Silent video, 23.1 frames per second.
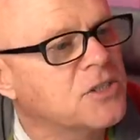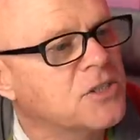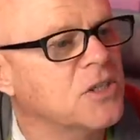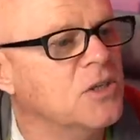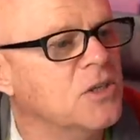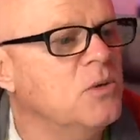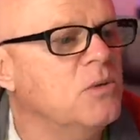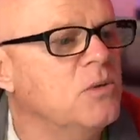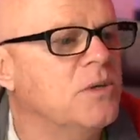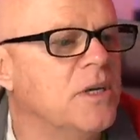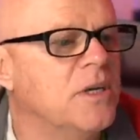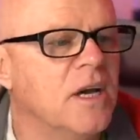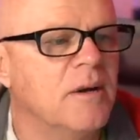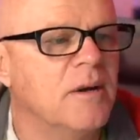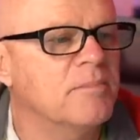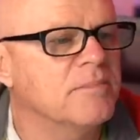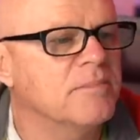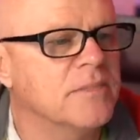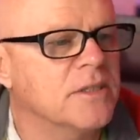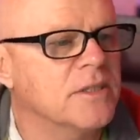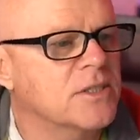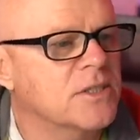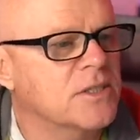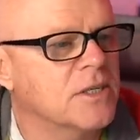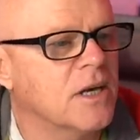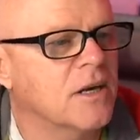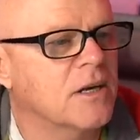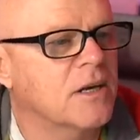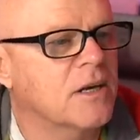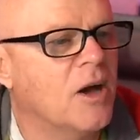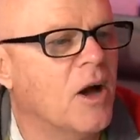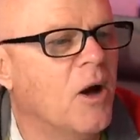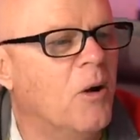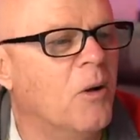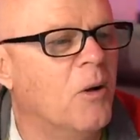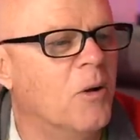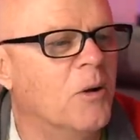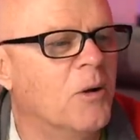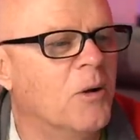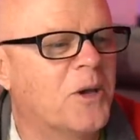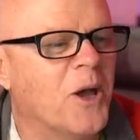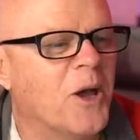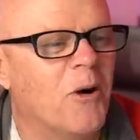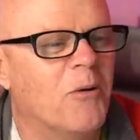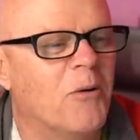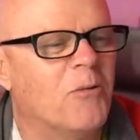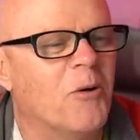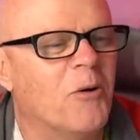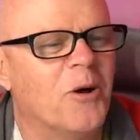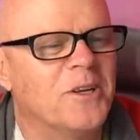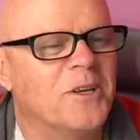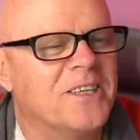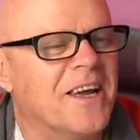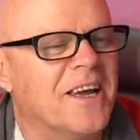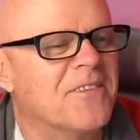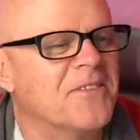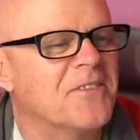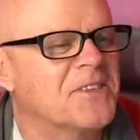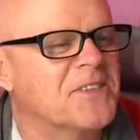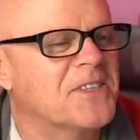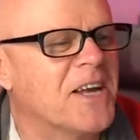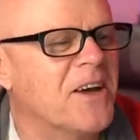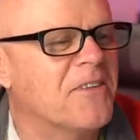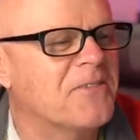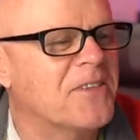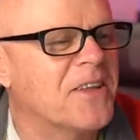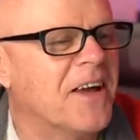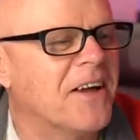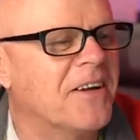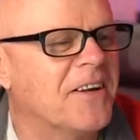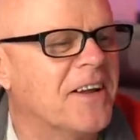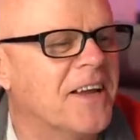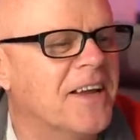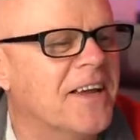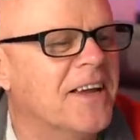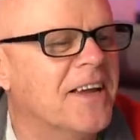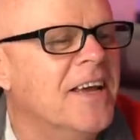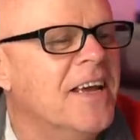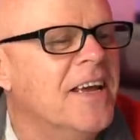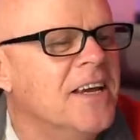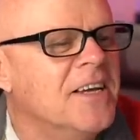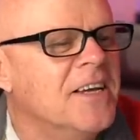too. Yep, it's cold right down the south down here.